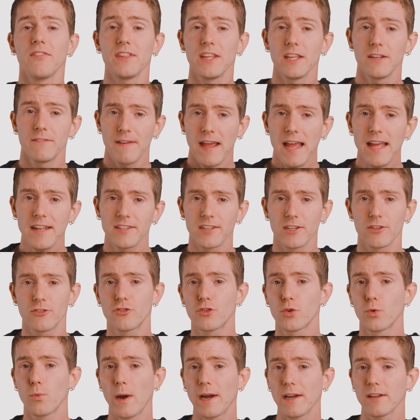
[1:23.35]
The advantage
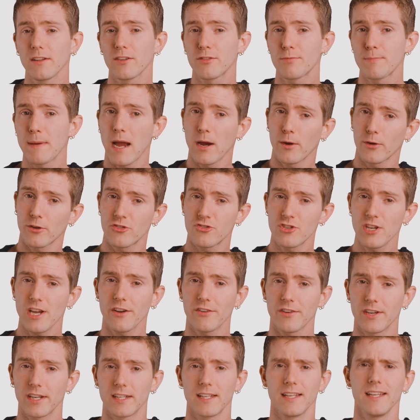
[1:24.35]
to wireless power
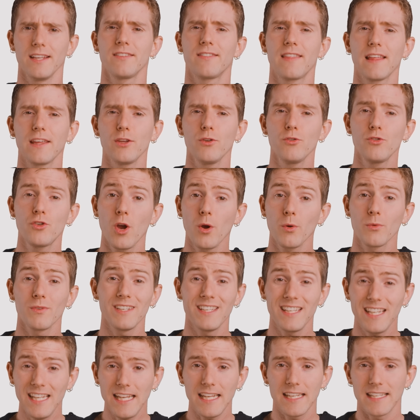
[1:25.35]
sharing is that you
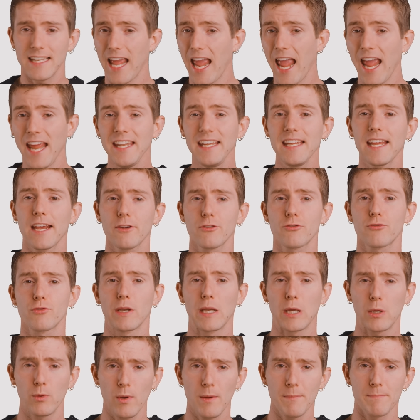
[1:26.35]
don't need any extra
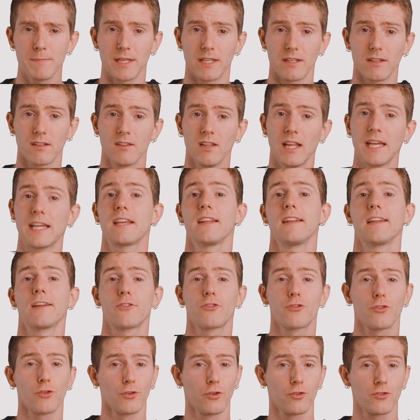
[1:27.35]
equipment, like an
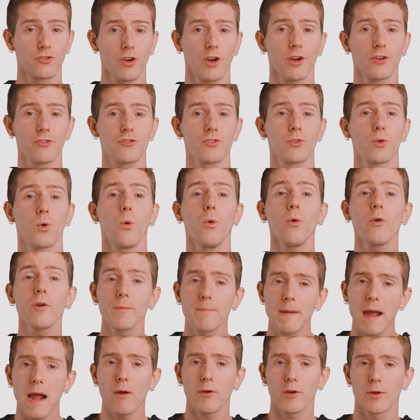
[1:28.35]
external charger or a
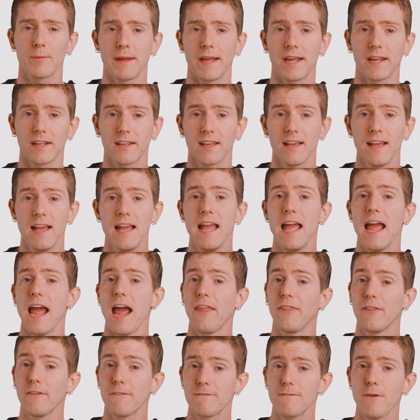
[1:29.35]
power bank,
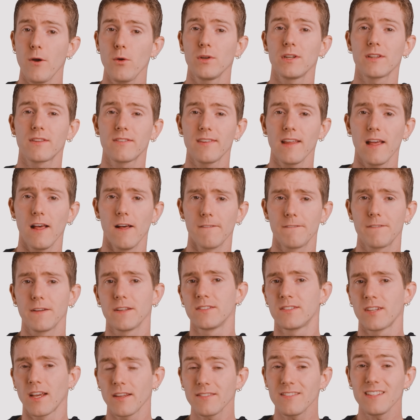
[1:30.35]
and the phone itself
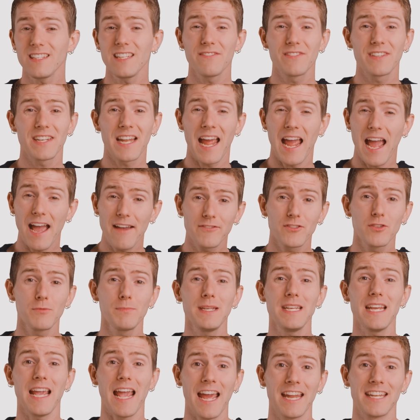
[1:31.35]
doesn't even have to
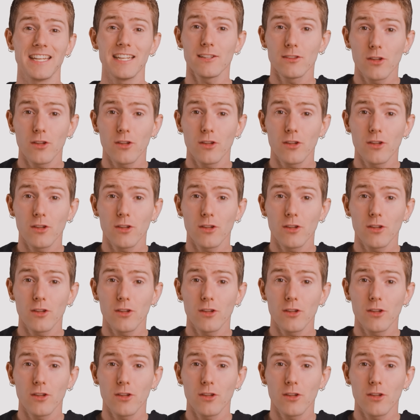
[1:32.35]
be any